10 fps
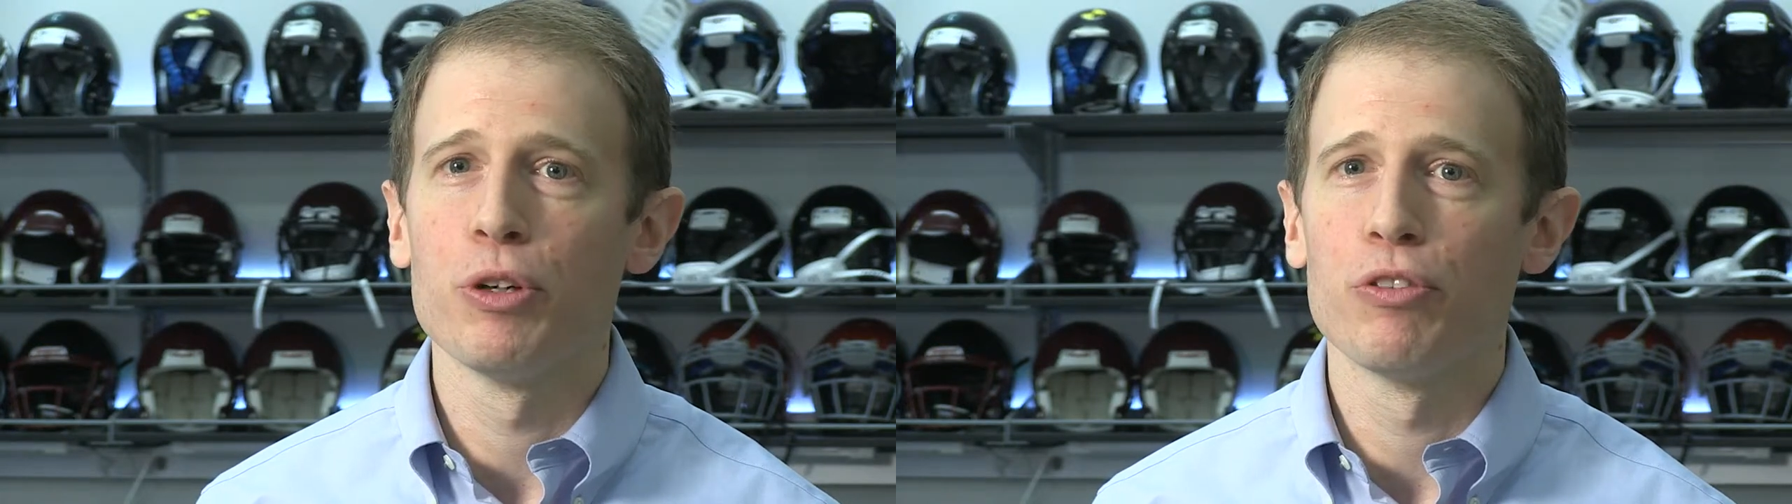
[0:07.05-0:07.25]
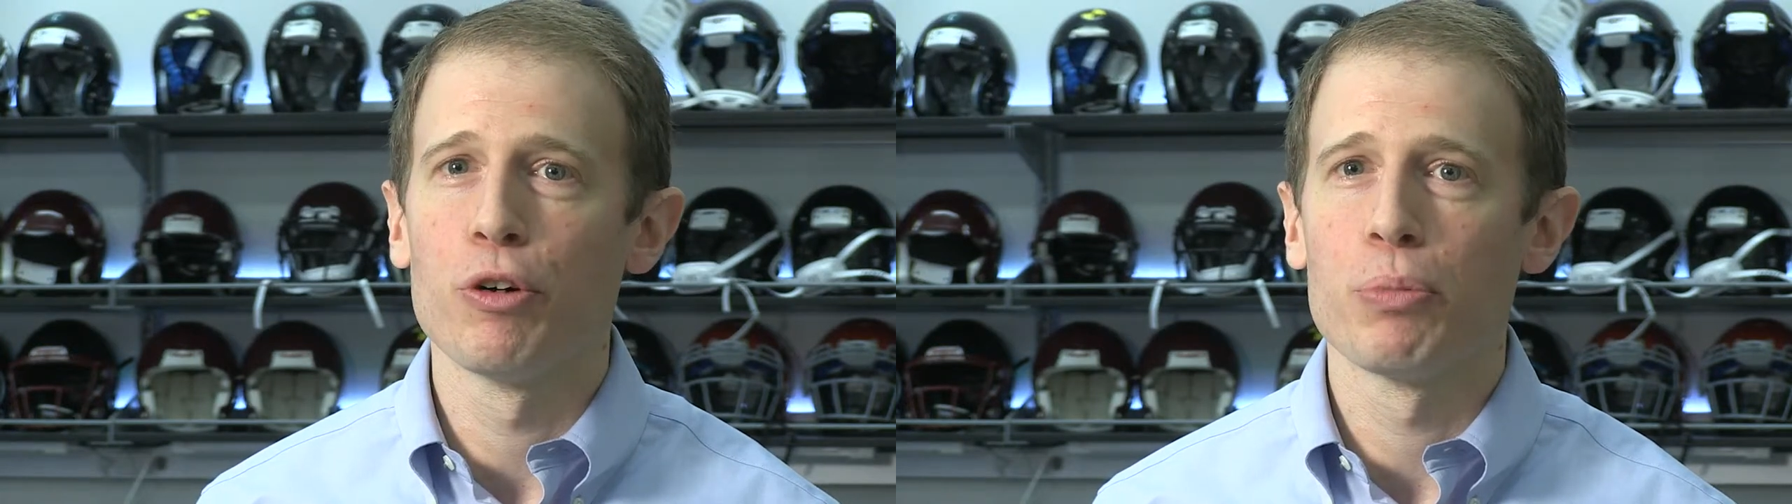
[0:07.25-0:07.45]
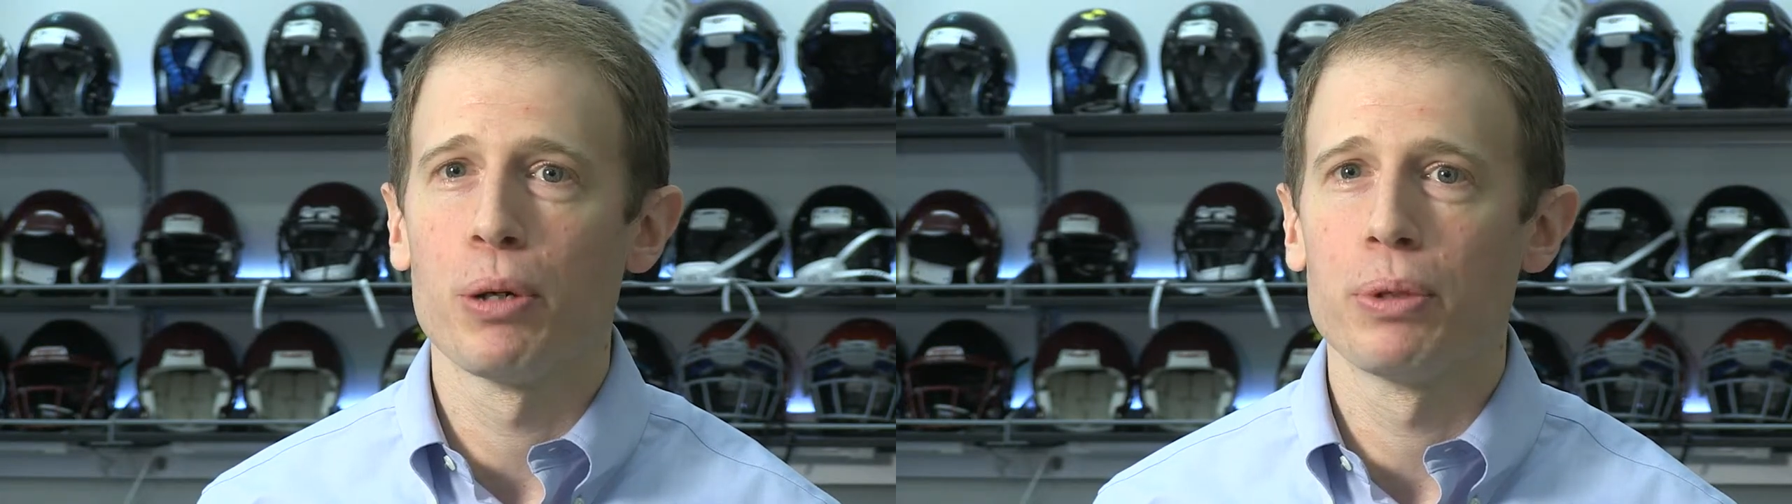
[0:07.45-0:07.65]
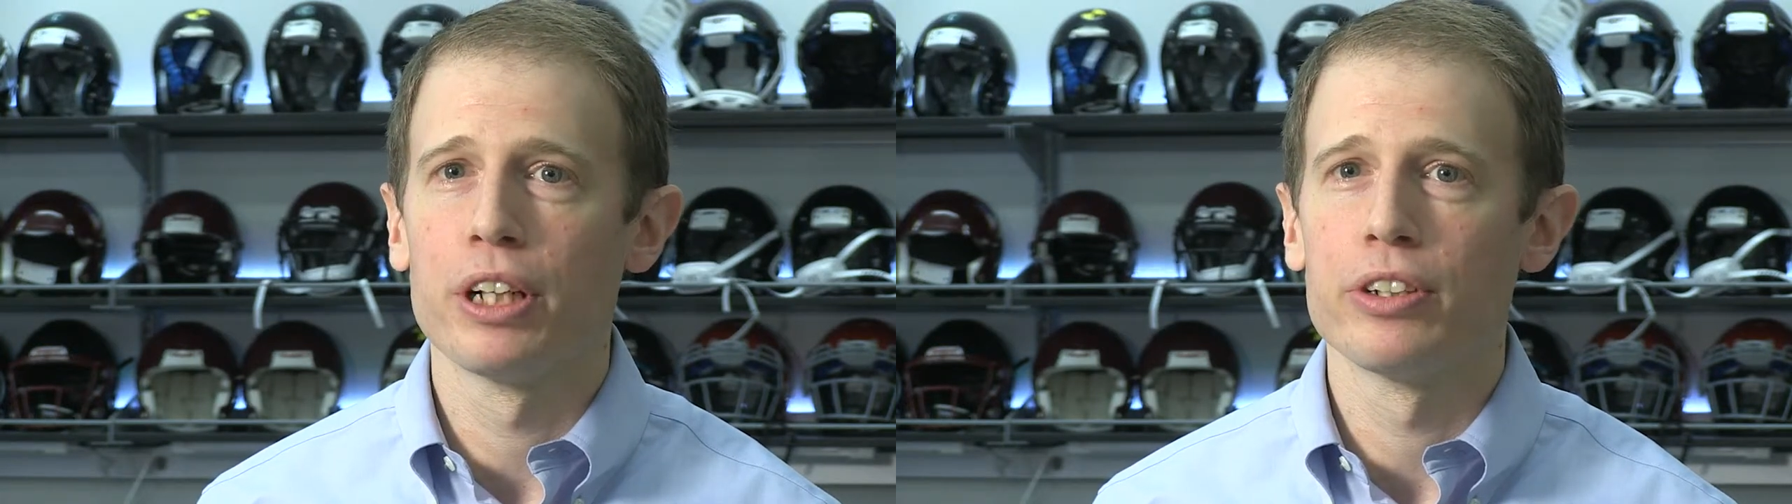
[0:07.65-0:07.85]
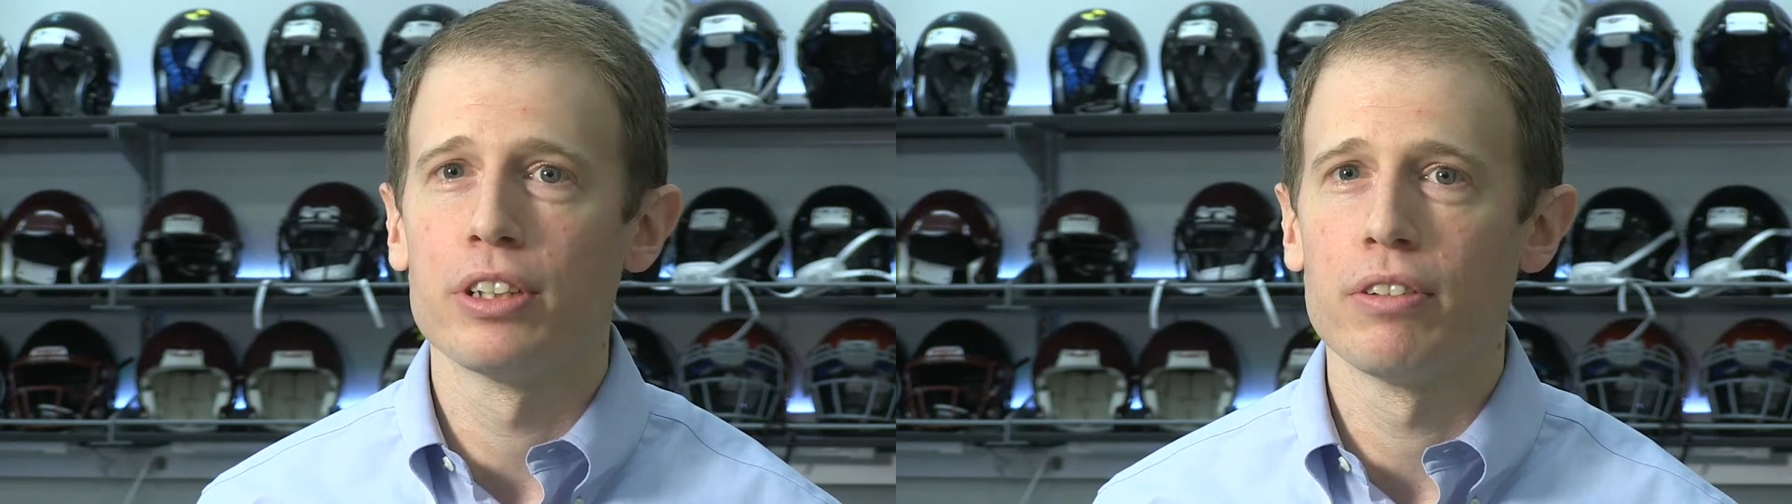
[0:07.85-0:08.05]
youth football
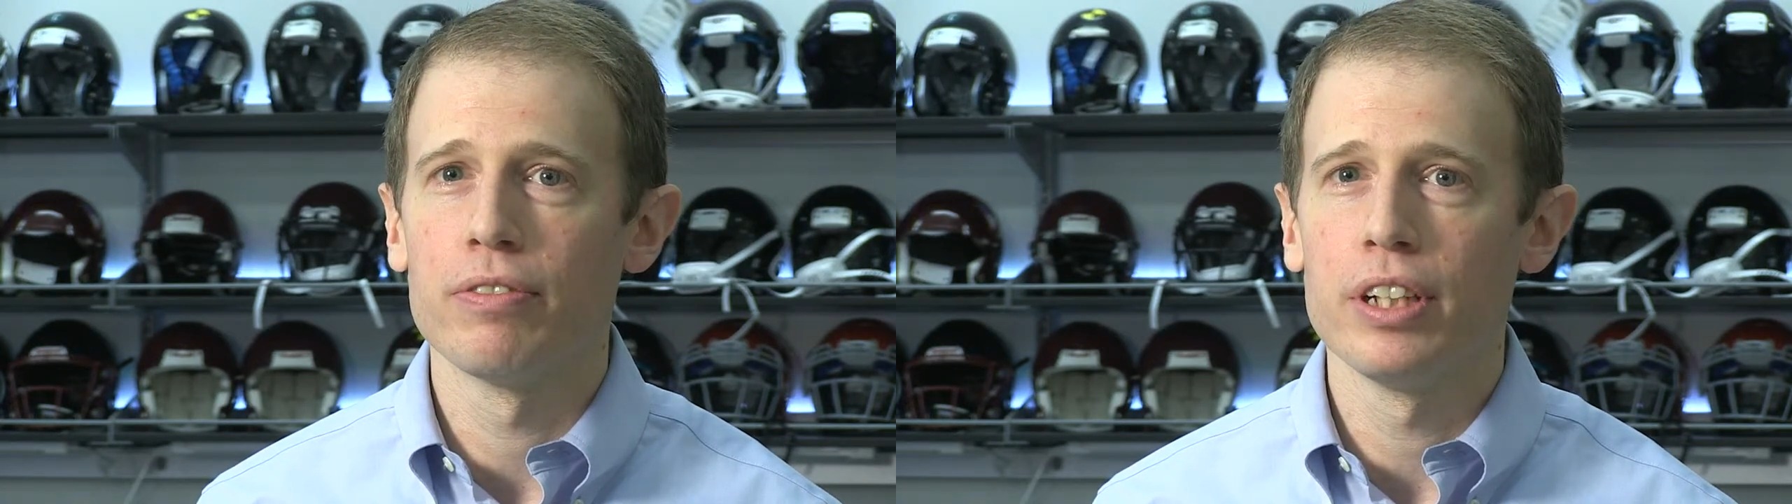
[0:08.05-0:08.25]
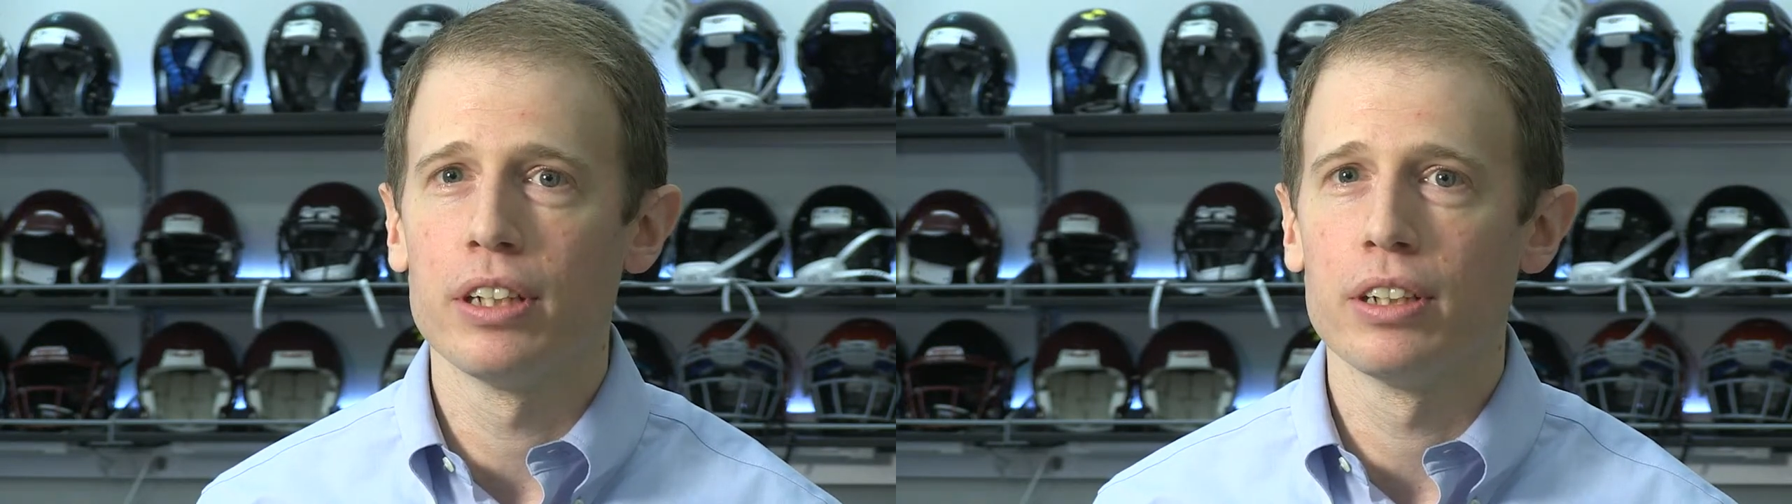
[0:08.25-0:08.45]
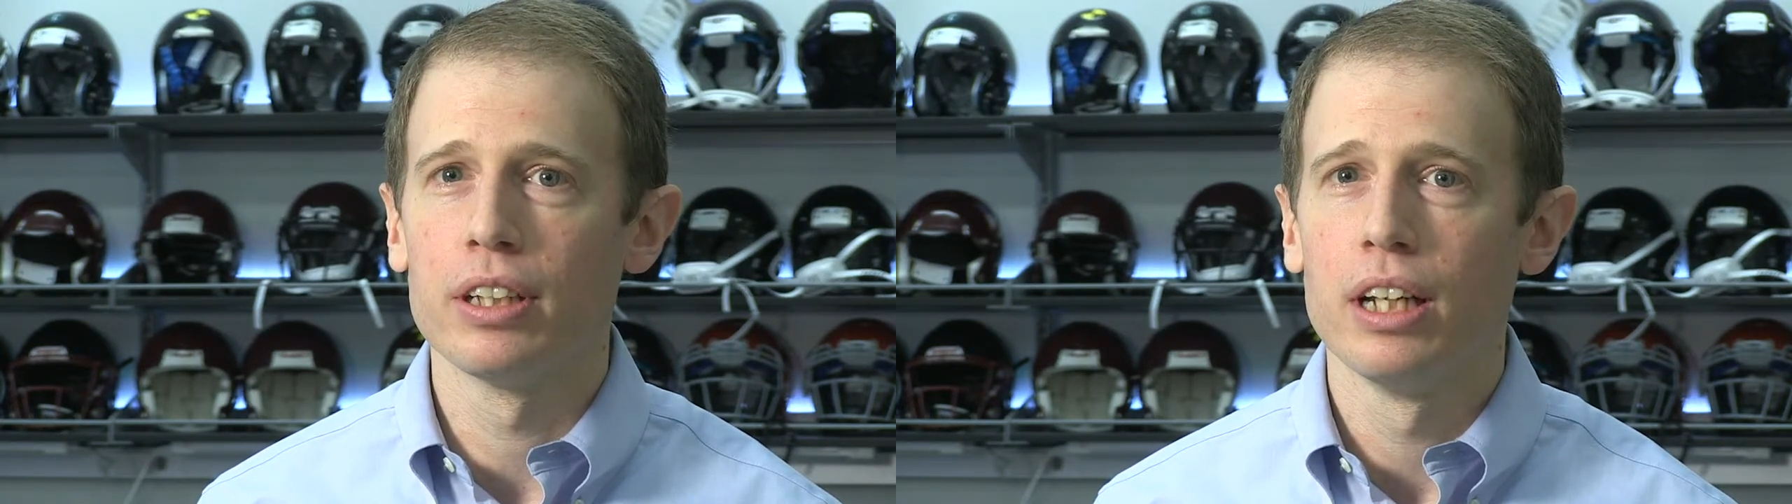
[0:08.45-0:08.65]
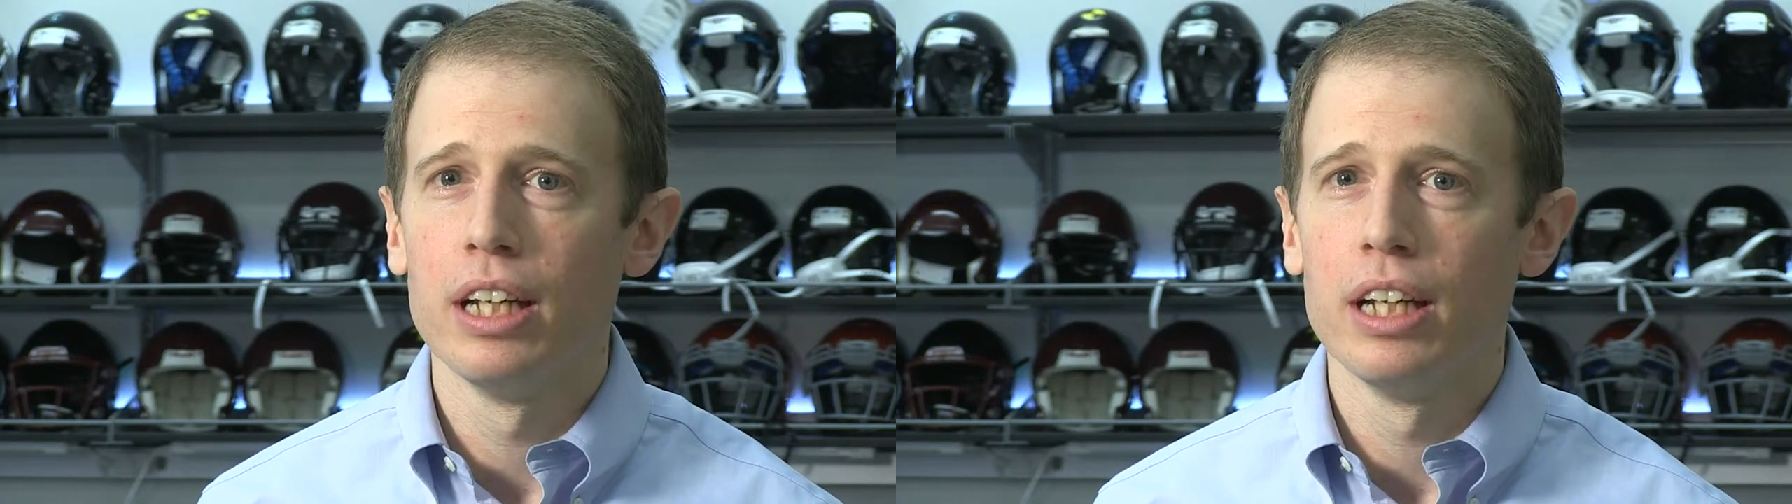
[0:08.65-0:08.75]
players in the field